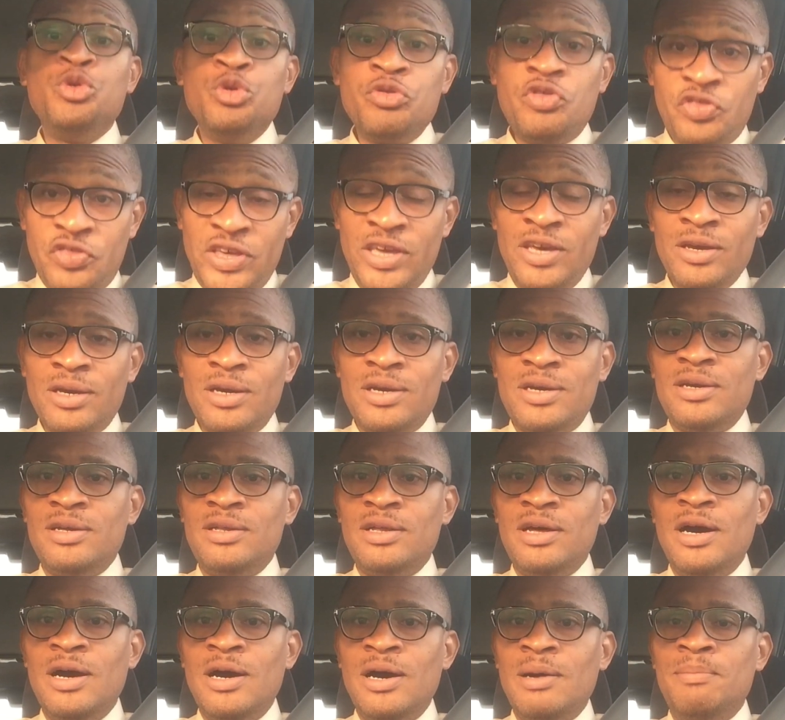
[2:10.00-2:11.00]
you think
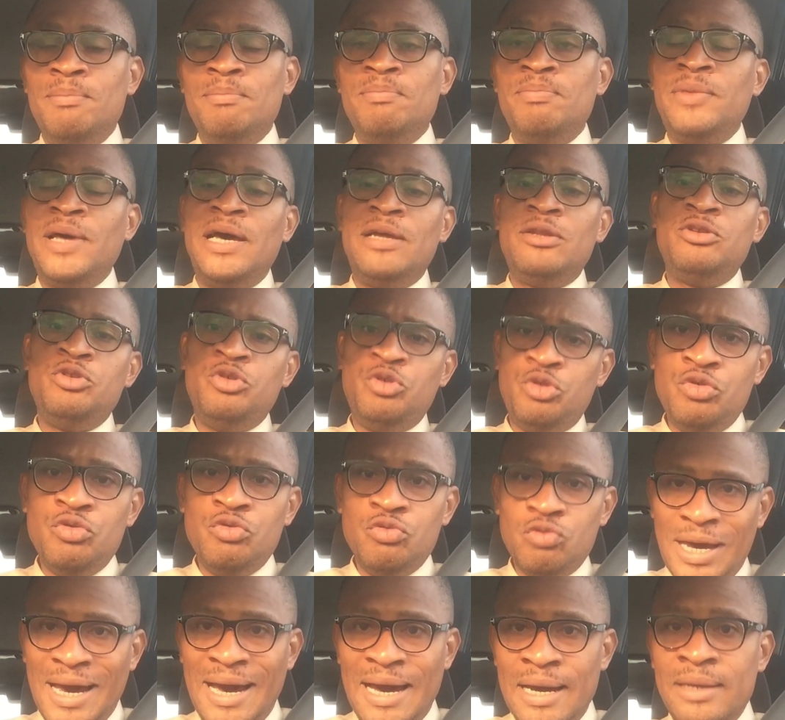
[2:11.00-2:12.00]
that
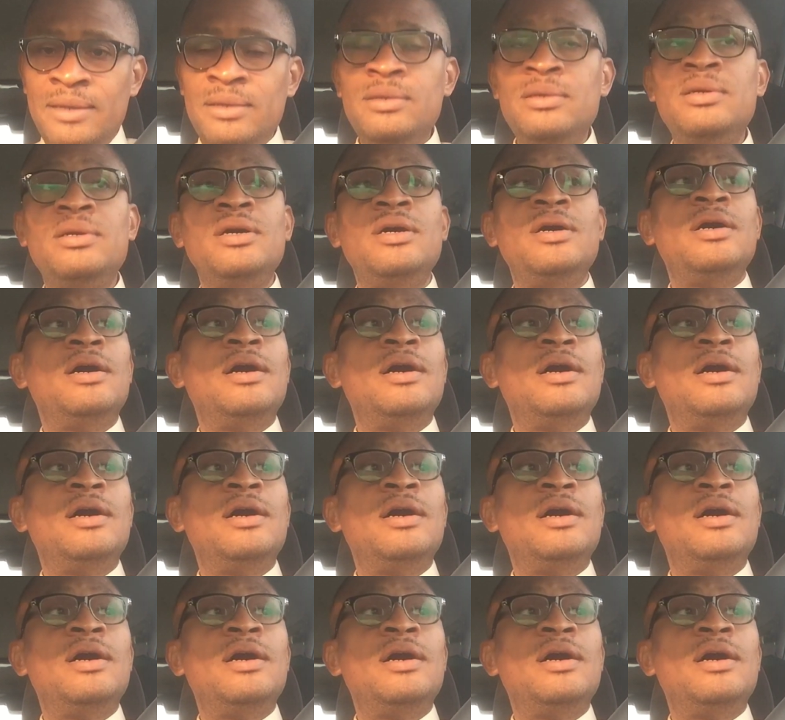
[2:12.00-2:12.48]
you can